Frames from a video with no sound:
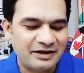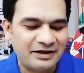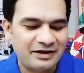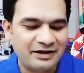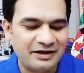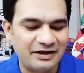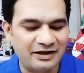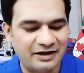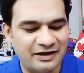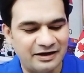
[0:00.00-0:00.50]

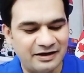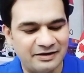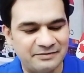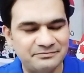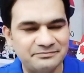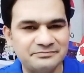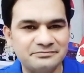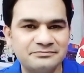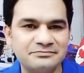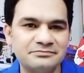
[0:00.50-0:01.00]

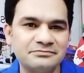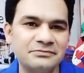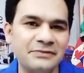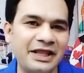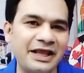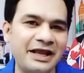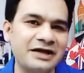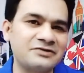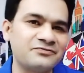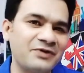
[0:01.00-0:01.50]

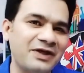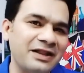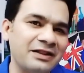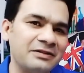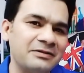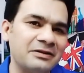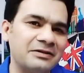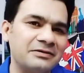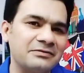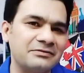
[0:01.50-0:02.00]
It
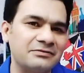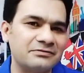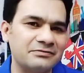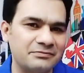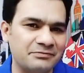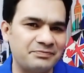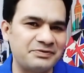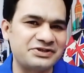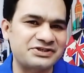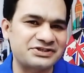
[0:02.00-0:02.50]
will
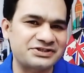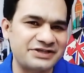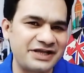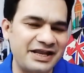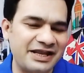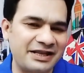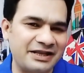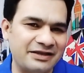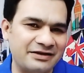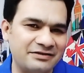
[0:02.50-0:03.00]
be
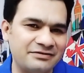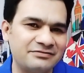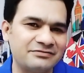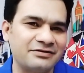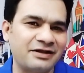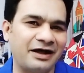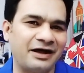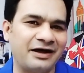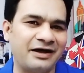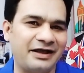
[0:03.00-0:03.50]

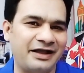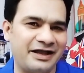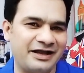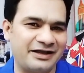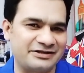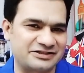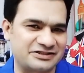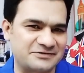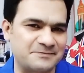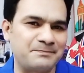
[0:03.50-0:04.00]
seen
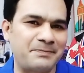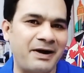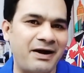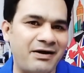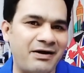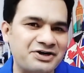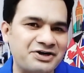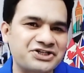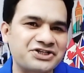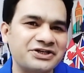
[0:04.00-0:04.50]
as
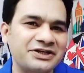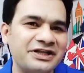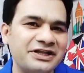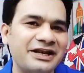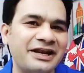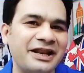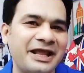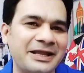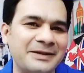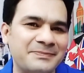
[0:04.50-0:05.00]
partially
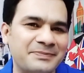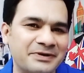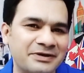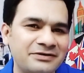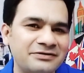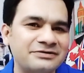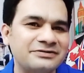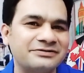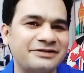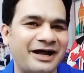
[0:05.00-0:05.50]

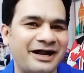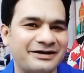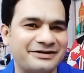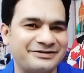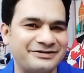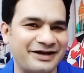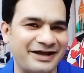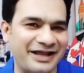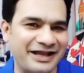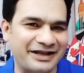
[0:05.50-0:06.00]
labeled,
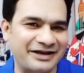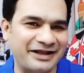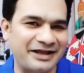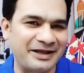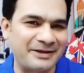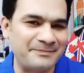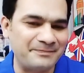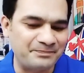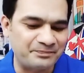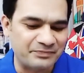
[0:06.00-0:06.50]
that
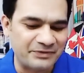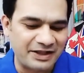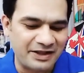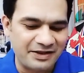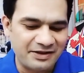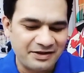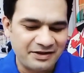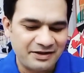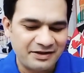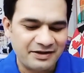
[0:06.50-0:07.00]
diagram.
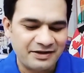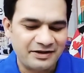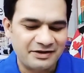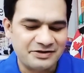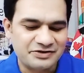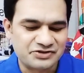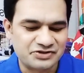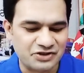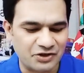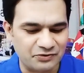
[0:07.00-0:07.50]

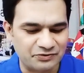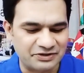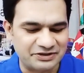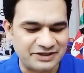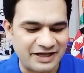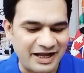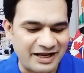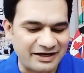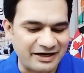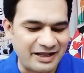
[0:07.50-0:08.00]
So the
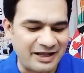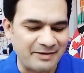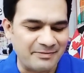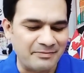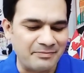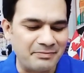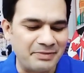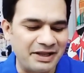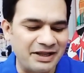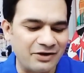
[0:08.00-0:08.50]

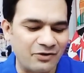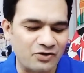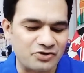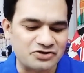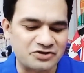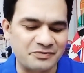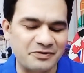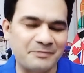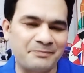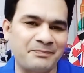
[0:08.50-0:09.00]
diagram may
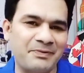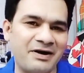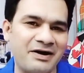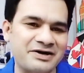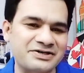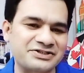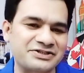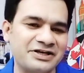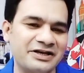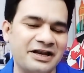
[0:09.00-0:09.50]
also be
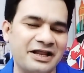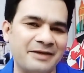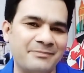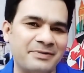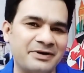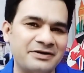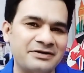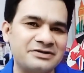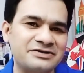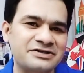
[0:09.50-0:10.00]
partially
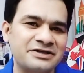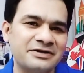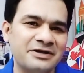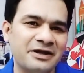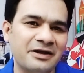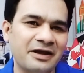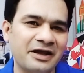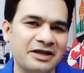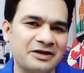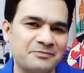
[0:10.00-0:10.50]
labeled.
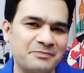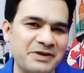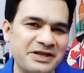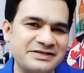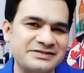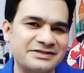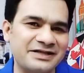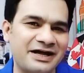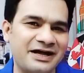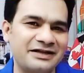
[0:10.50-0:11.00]
It
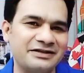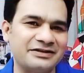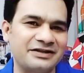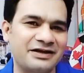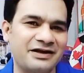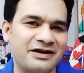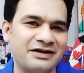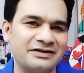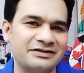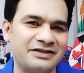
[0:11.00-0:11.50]
means that
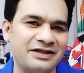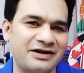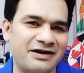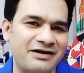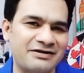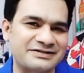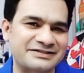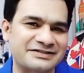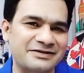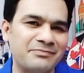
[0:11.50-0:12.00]
there
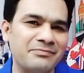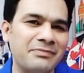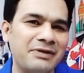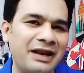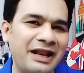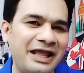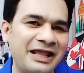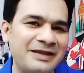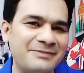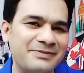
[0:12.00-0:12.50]
are some
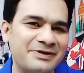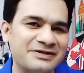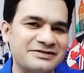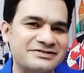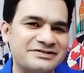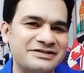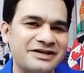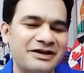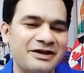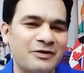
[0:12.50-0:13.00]

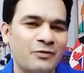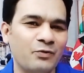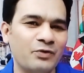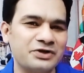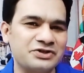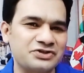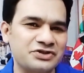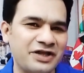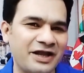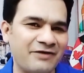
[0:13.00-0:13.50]
labels
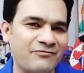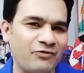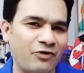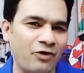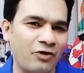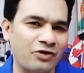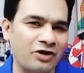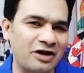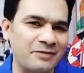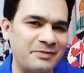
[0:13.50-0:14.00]
which have
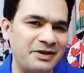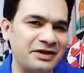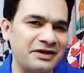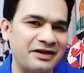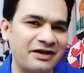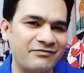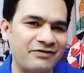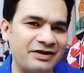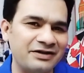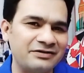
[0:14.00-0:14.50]
already been
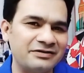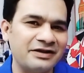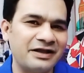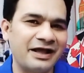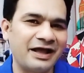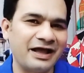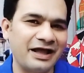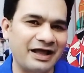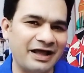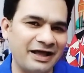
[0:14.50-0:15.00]
given
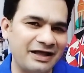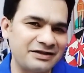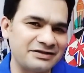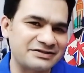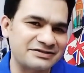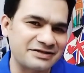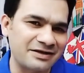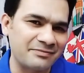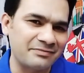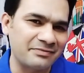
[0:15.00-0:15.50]
and some